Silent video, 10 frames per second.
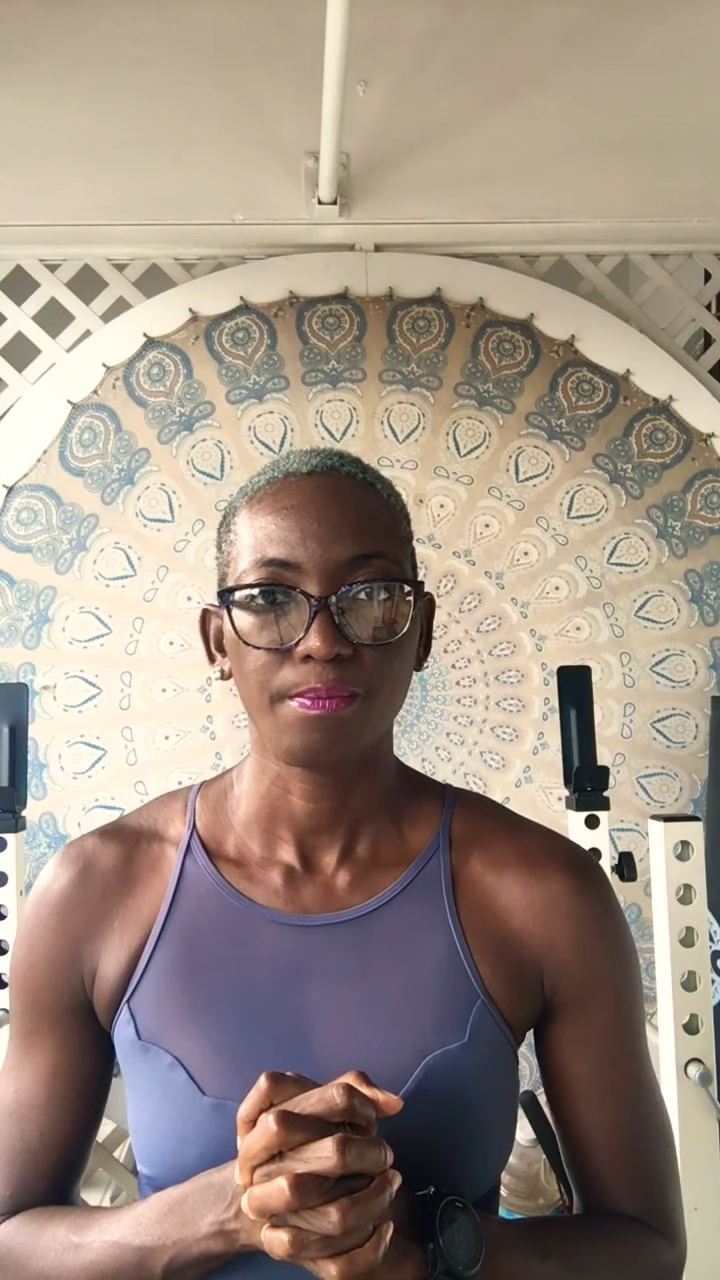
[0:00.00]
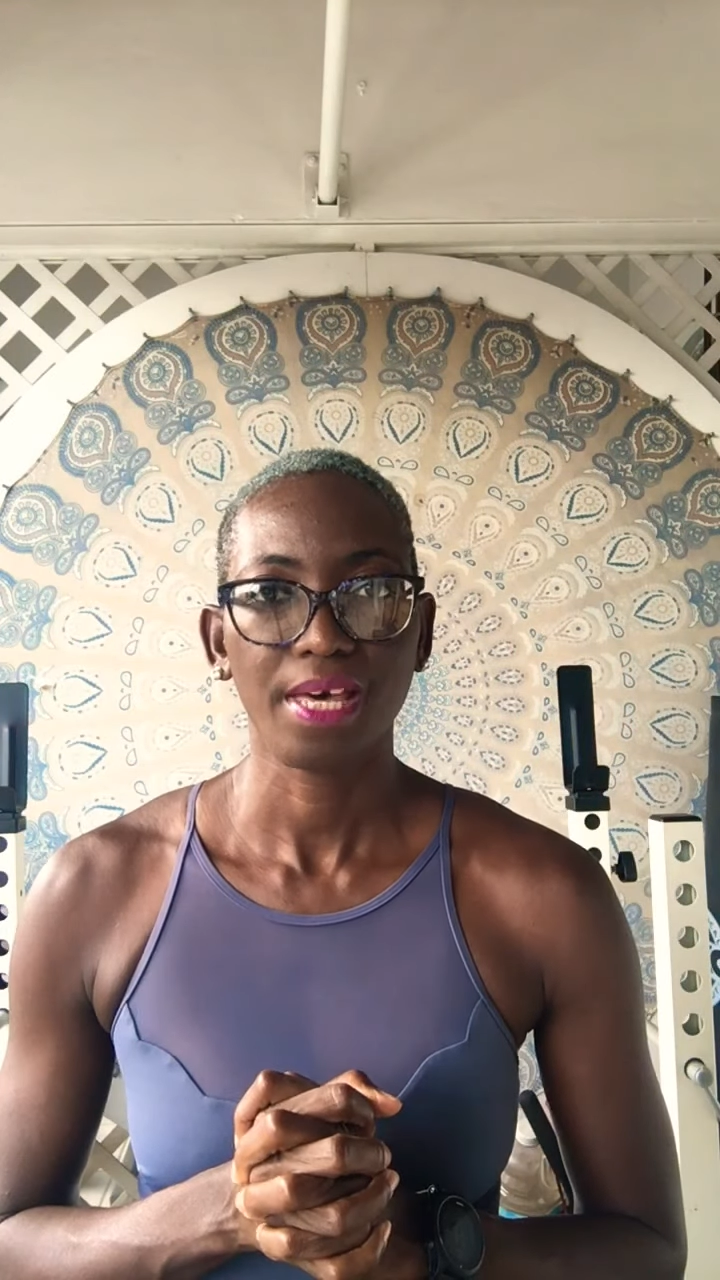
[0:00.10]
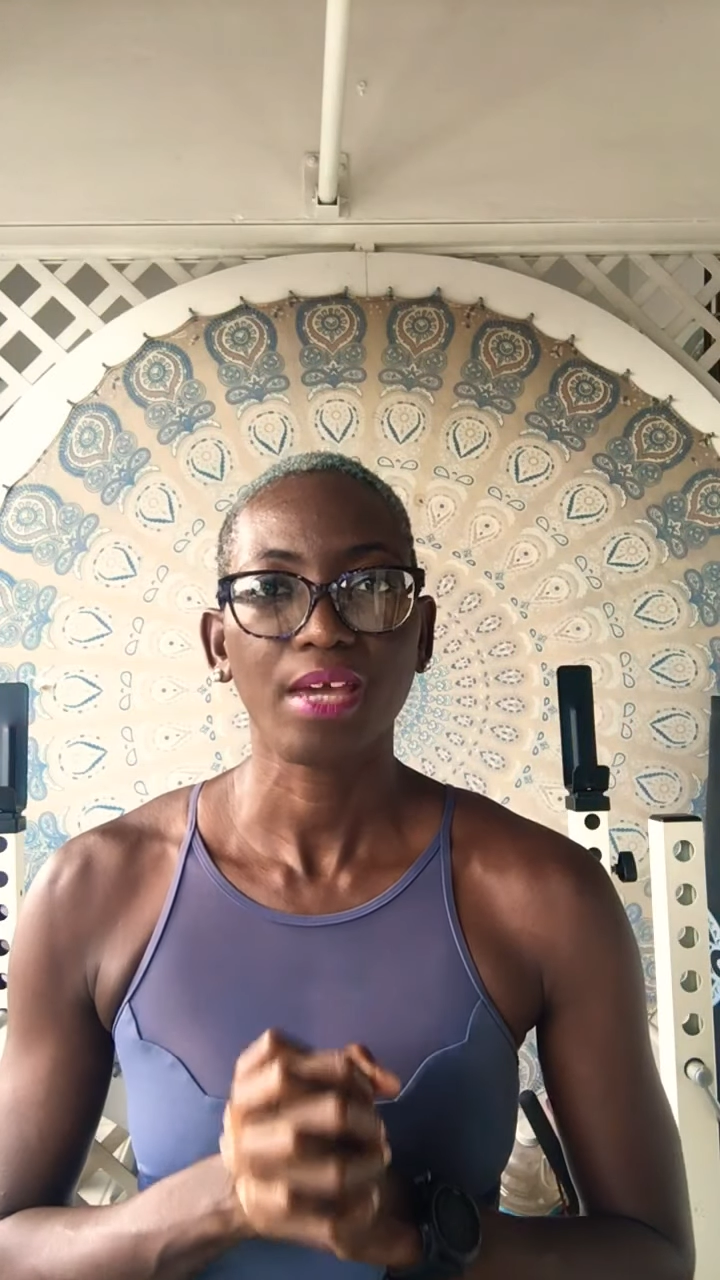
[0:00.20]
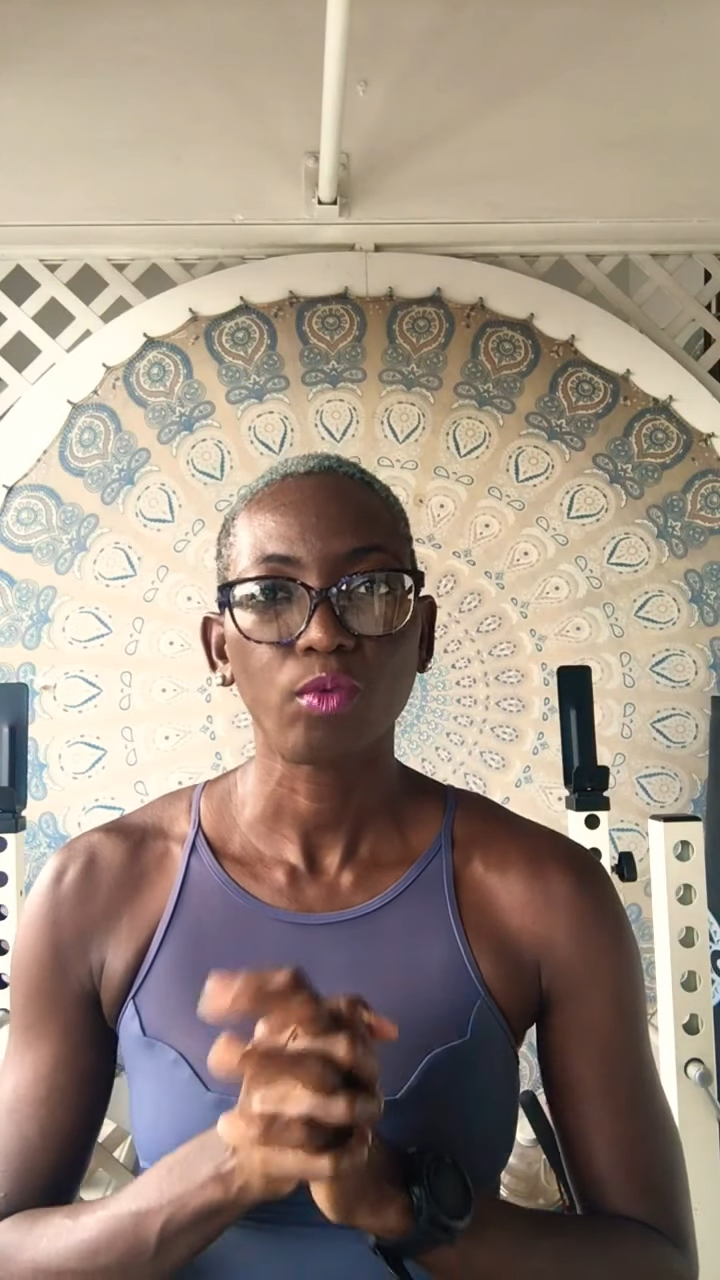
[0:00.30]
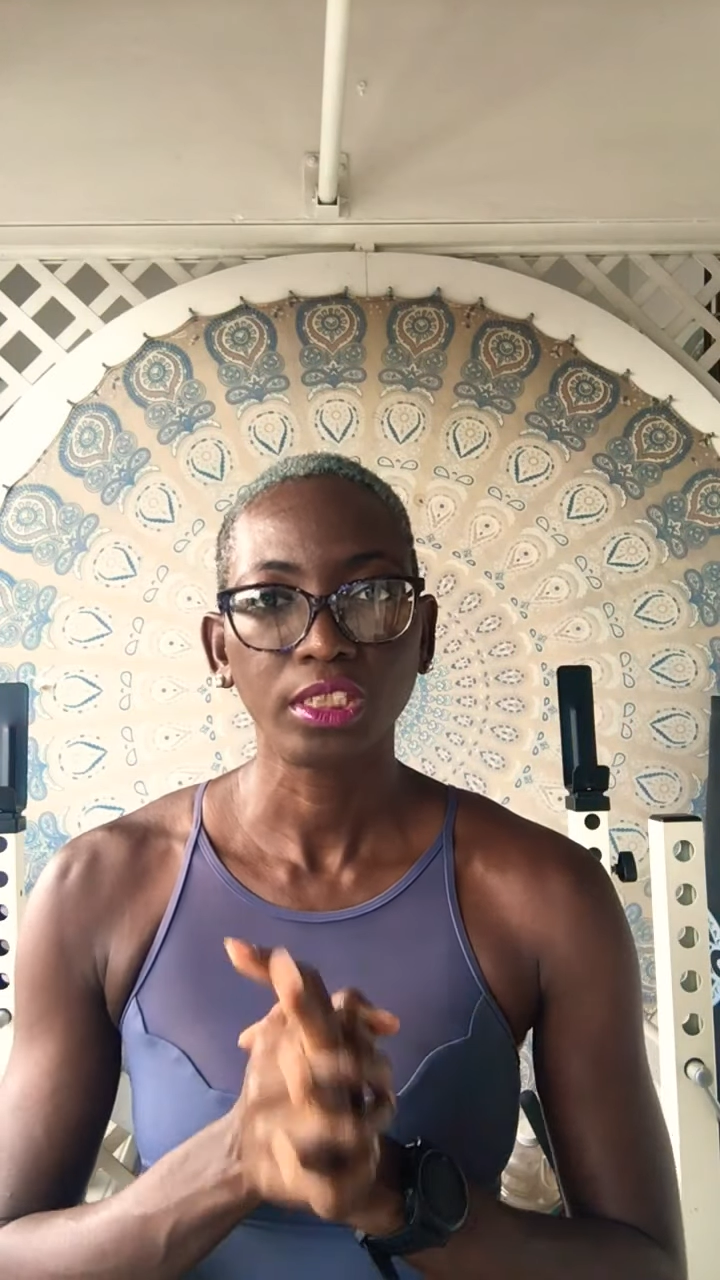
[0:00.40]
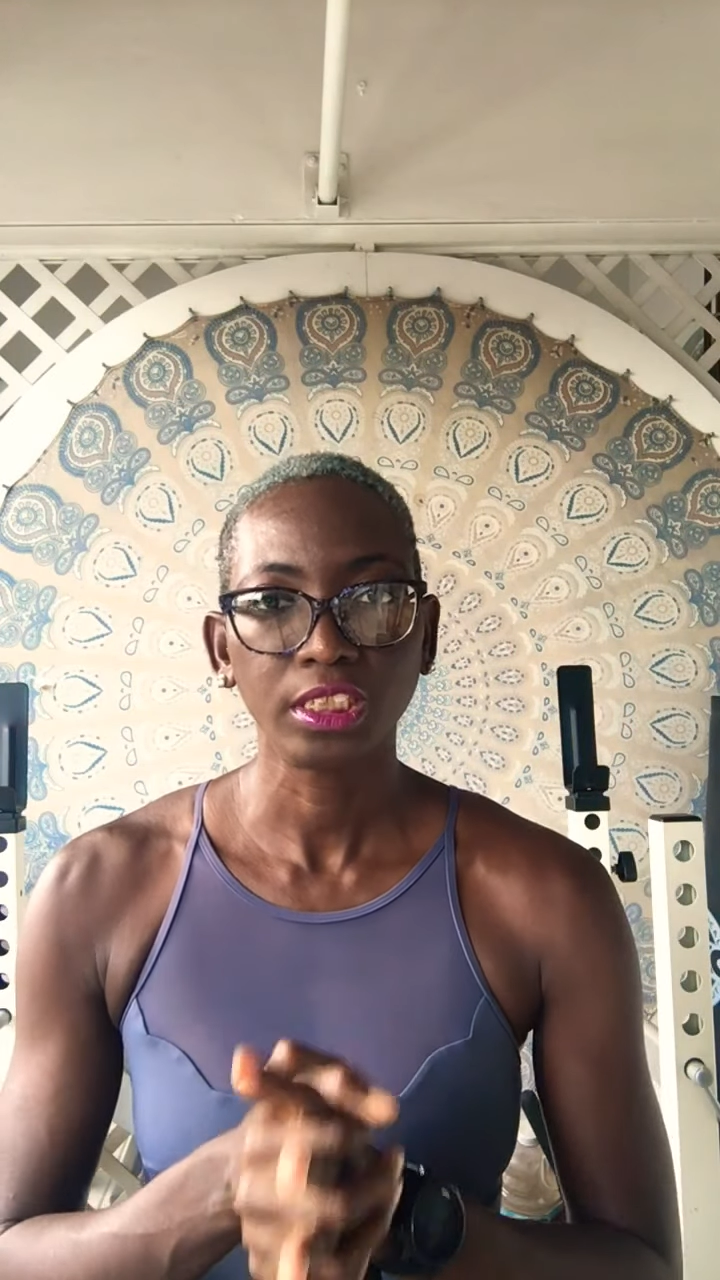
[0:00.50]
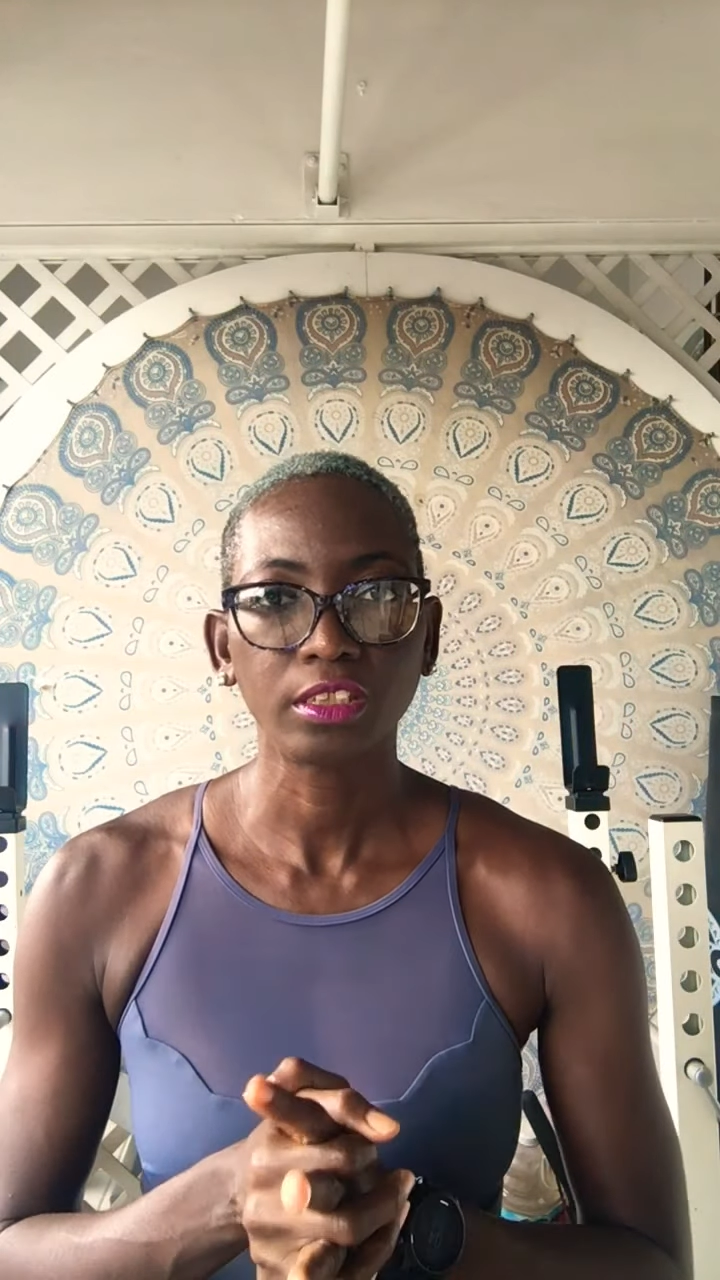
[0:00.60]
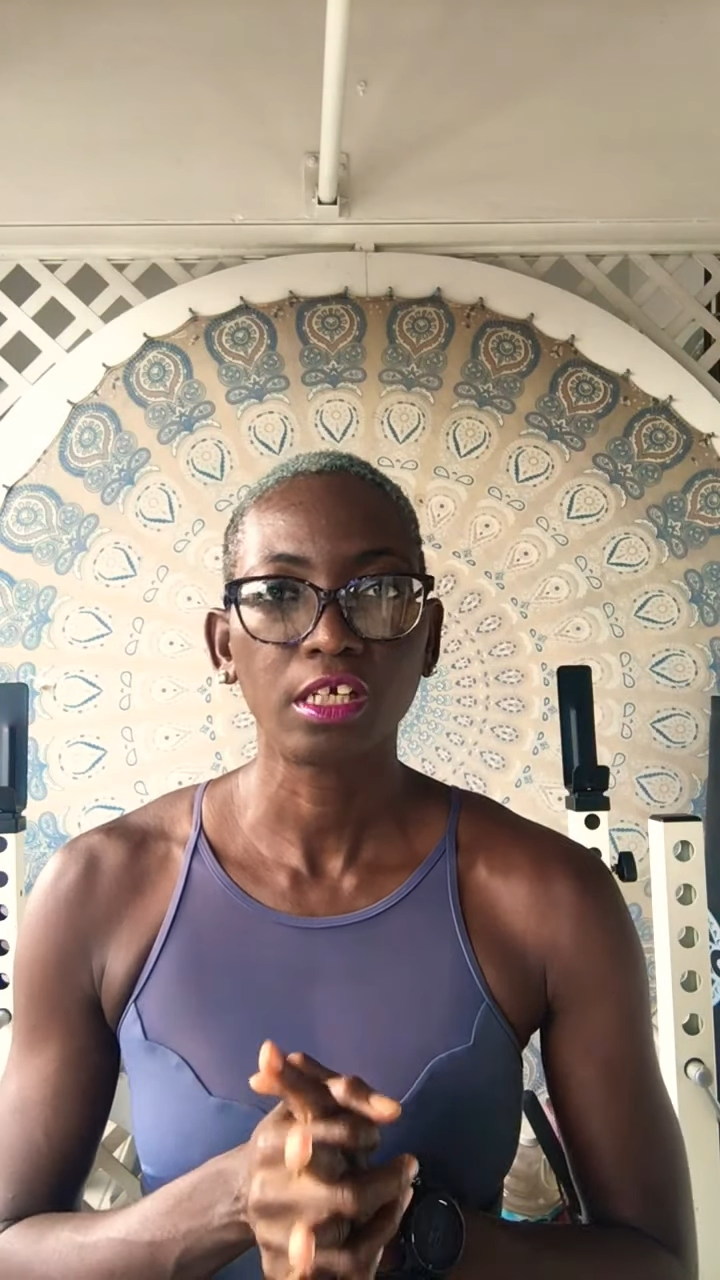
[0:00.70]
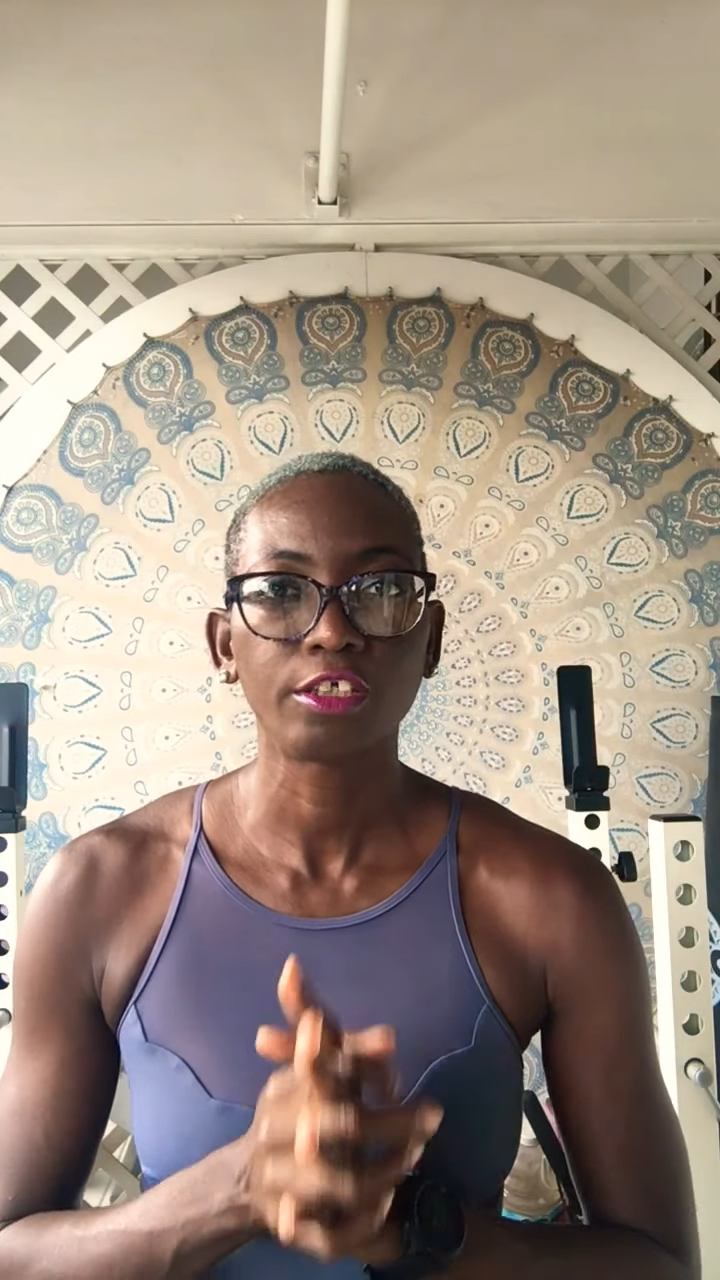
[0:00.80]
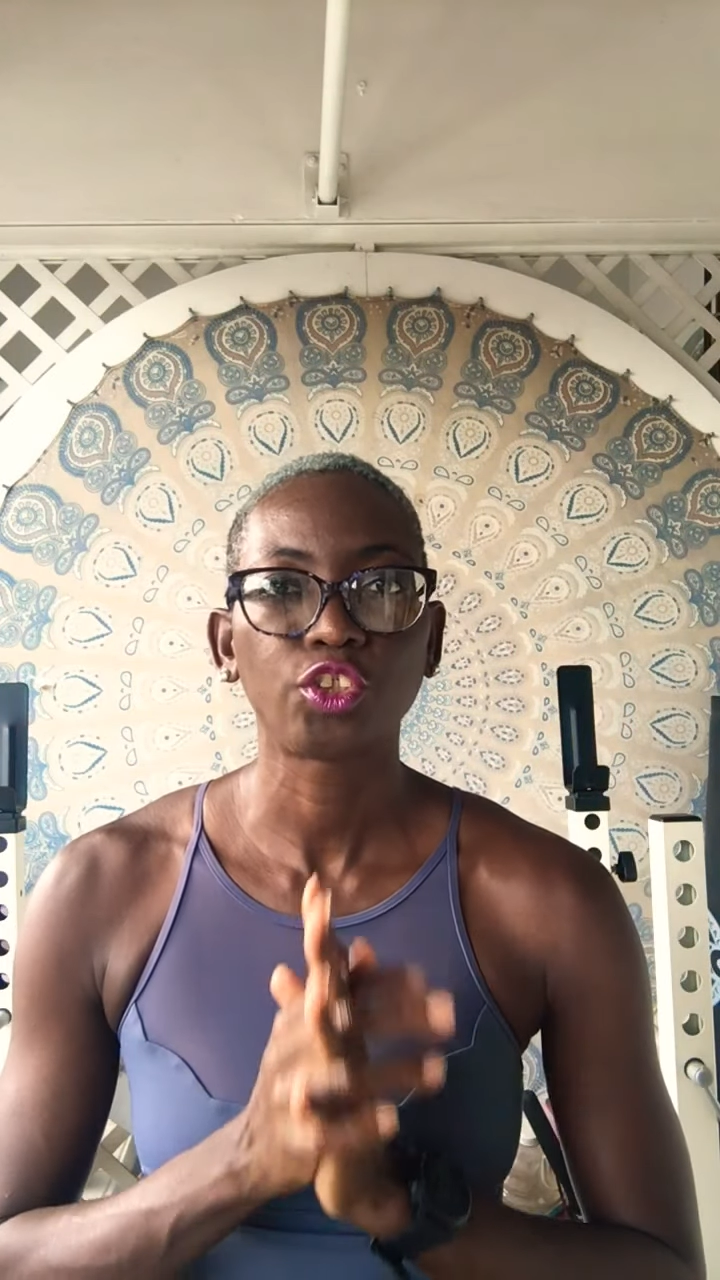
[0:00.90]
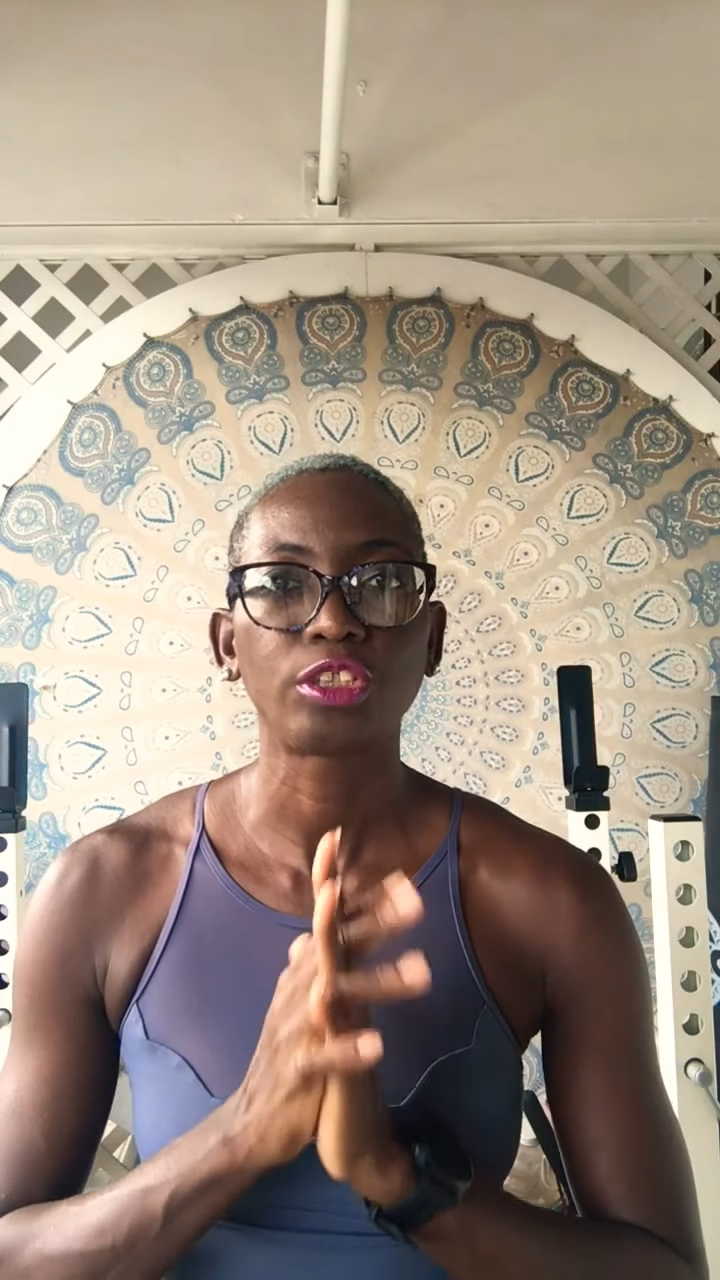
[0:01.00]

I want to encourage